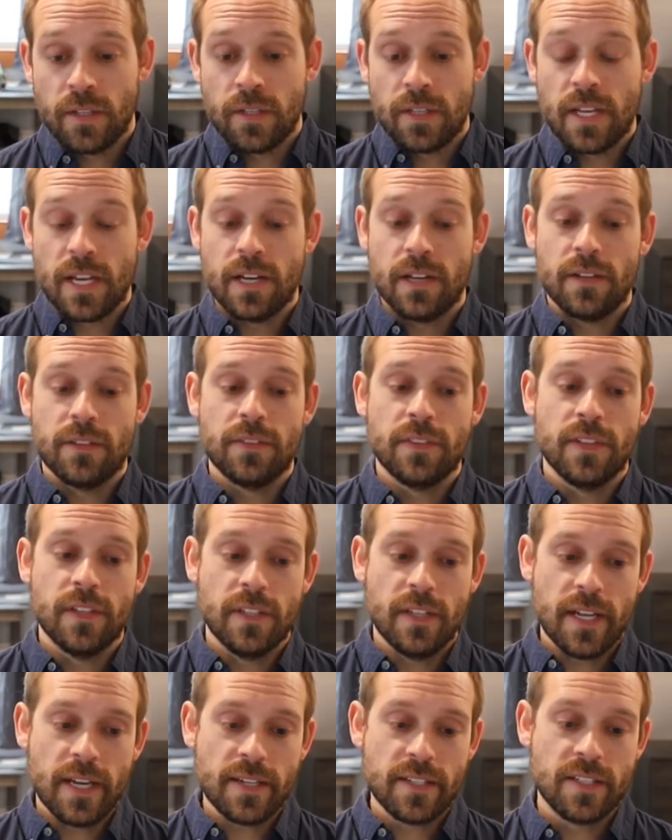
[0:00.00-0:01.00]
Yeah, the
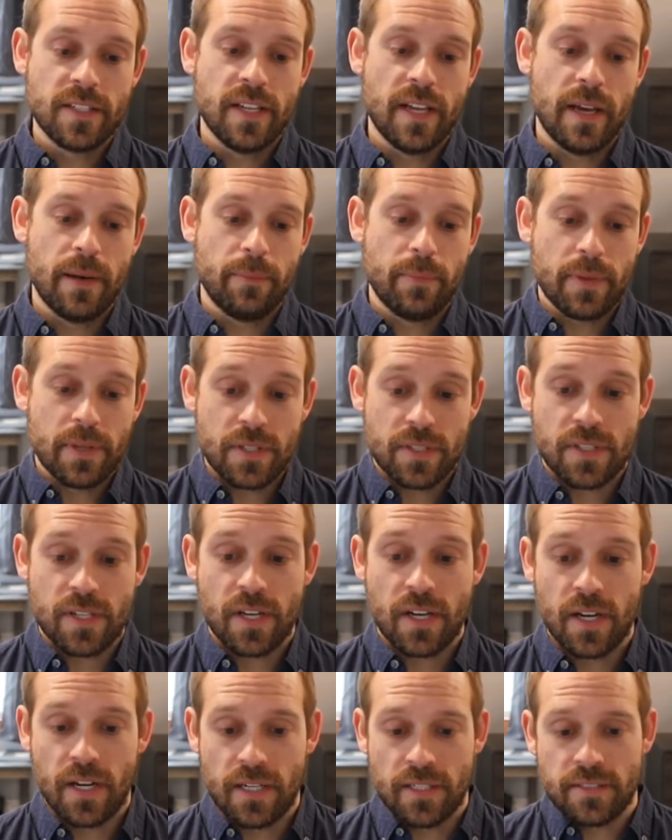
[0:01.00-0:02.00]
next step is to
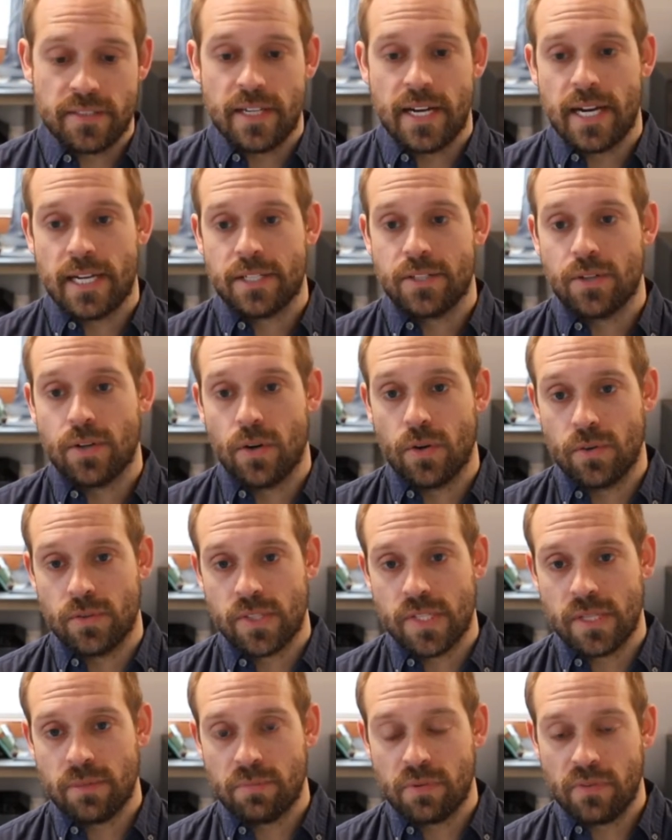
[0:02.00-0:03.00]
contact your
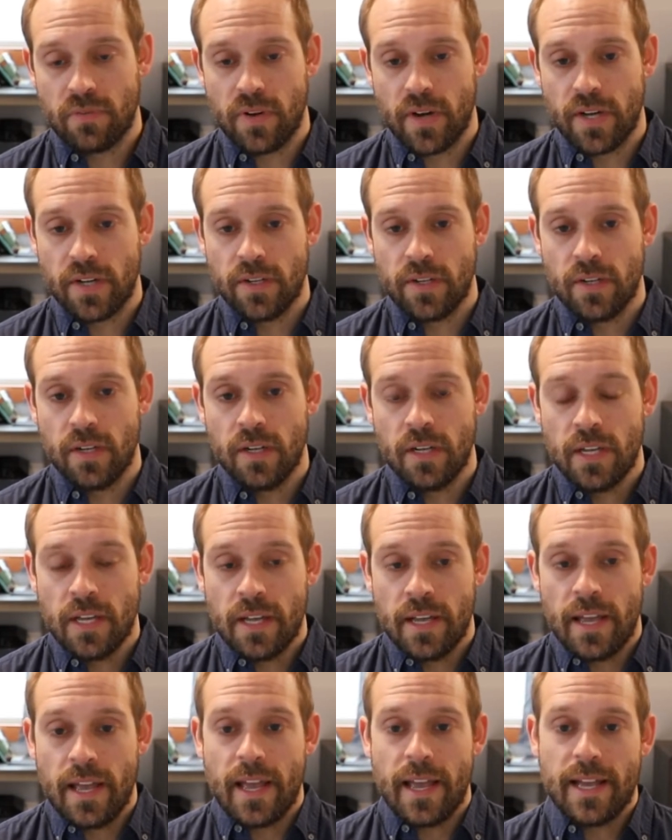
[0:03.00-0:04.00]
hosting provider
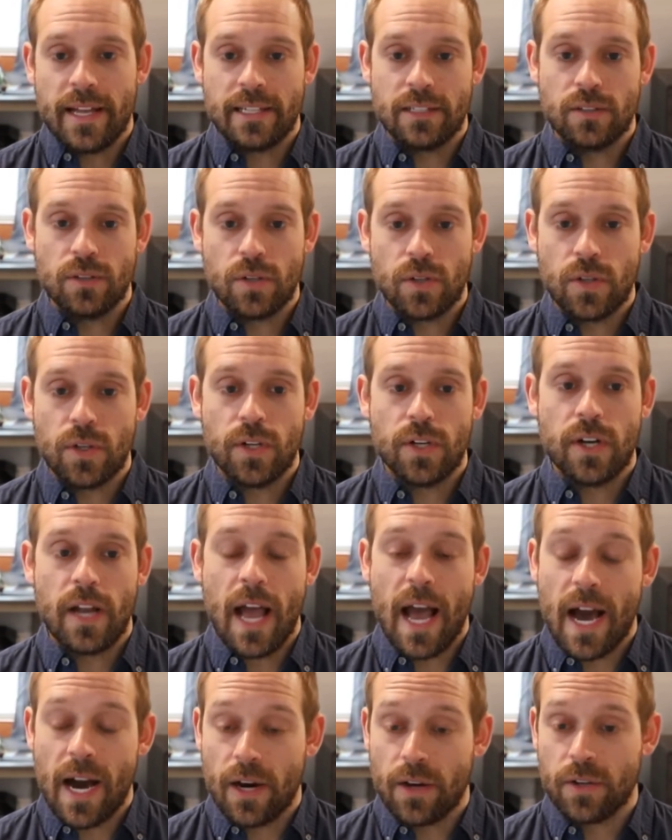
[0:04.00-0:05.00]
and learn
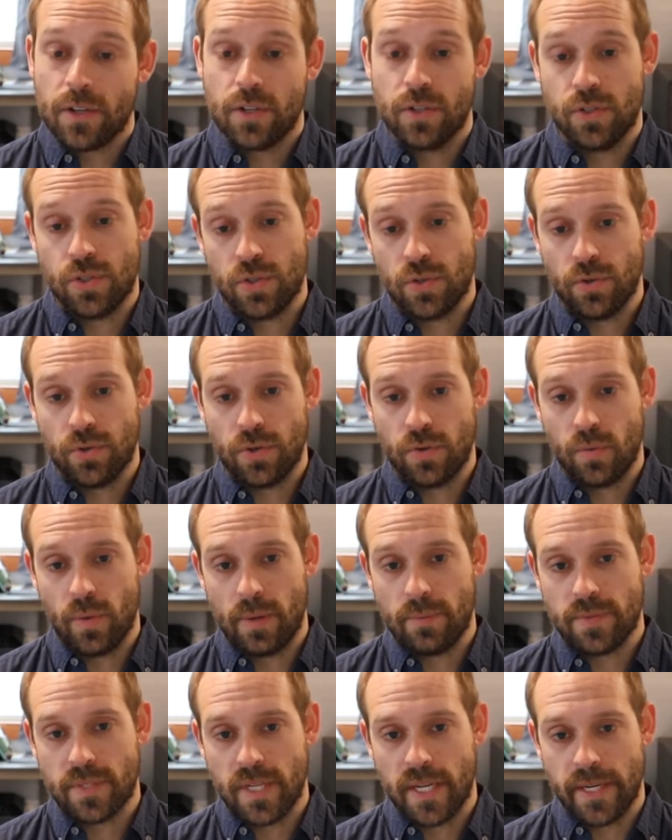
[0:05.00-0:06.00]
how to control your
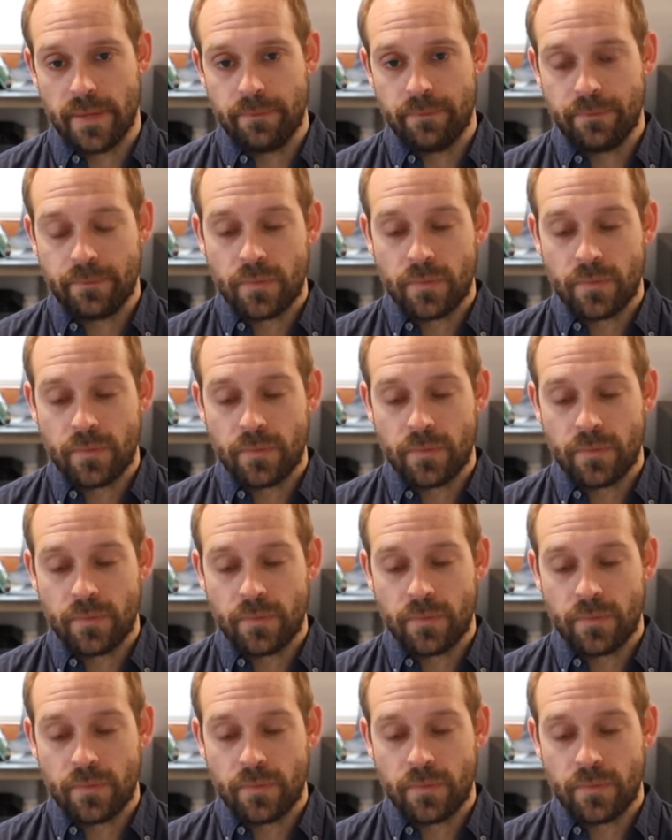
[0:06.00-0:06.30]
website.